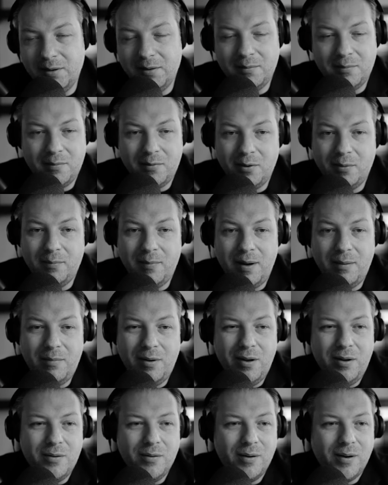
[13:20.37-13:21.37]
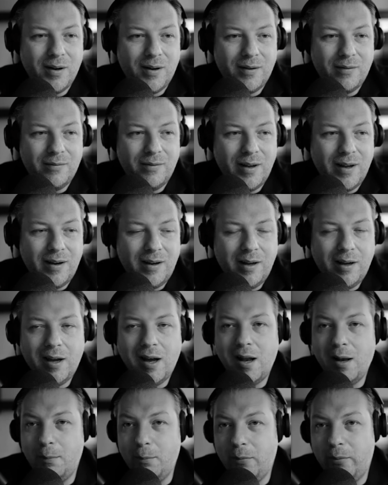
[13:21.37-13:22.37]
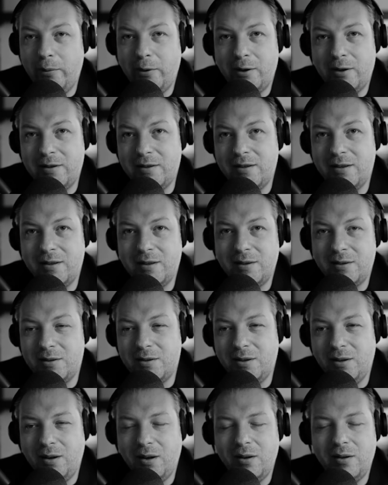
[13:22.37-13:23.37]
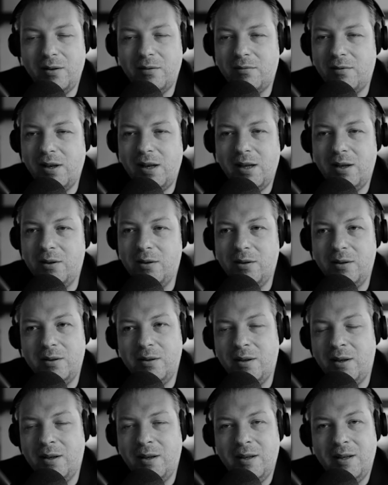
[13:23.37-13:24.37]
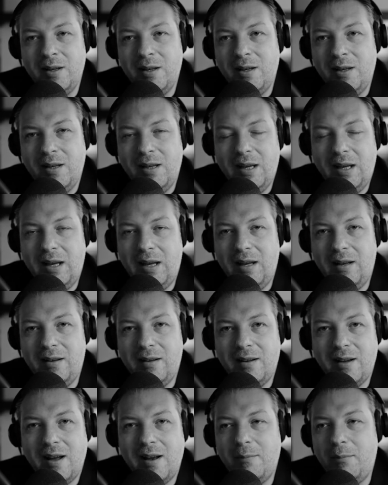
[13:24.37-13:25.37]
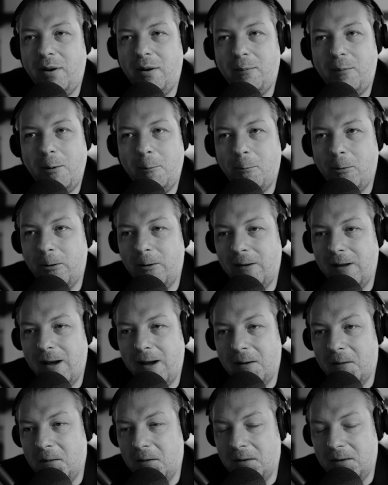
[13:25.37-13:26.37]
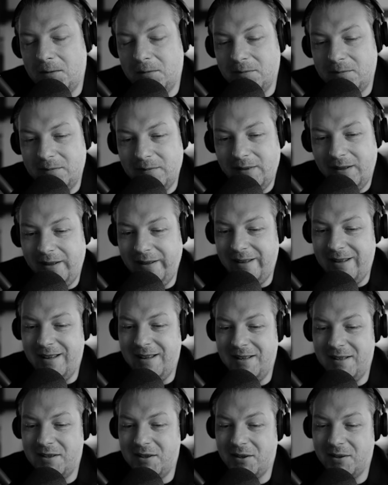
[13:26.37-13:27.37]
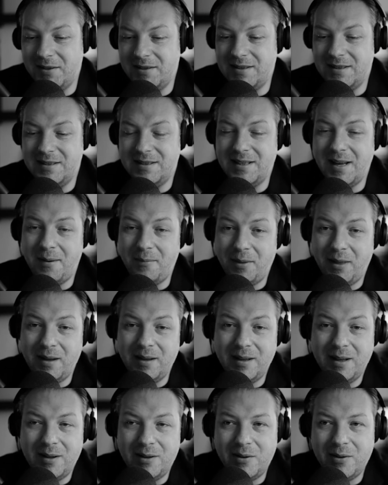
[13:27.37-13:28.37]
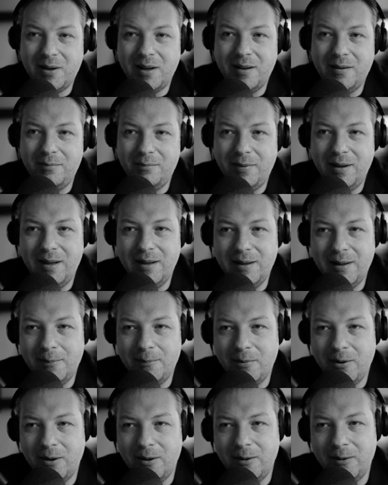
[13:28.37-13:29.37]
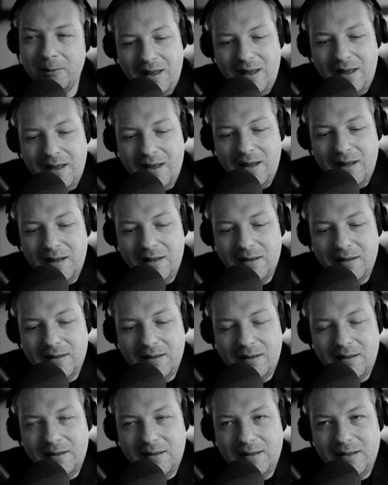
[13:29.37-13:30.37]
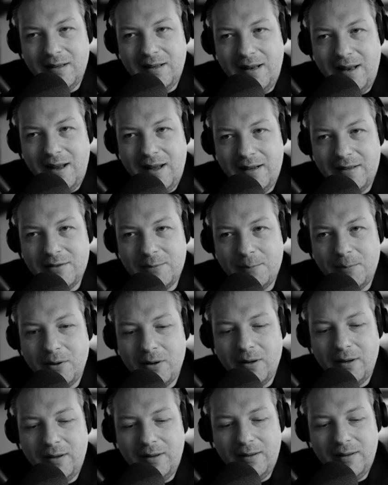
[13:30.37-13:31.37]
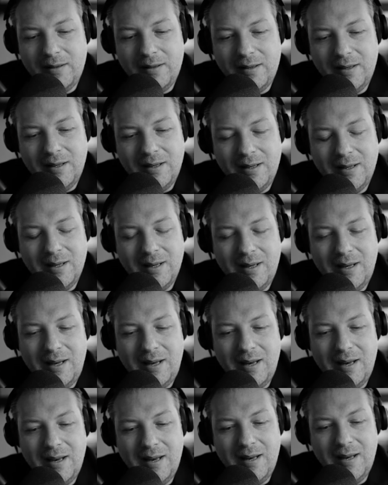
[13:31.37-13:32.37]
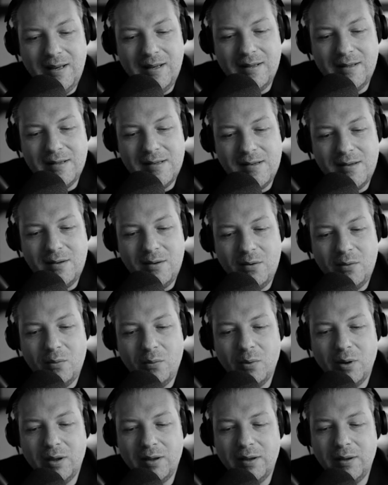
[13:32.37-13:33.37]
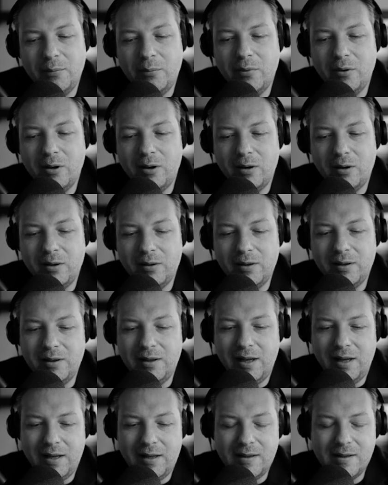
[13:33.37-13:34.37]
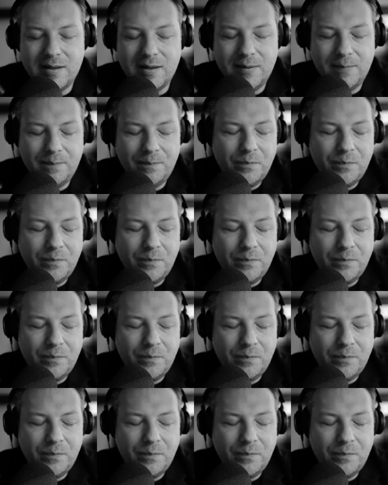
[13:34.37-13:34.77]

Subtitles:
Maybe you are a very calm person, so you're really good in calming people down. So something that you can build upon. And the next point is what the world needs.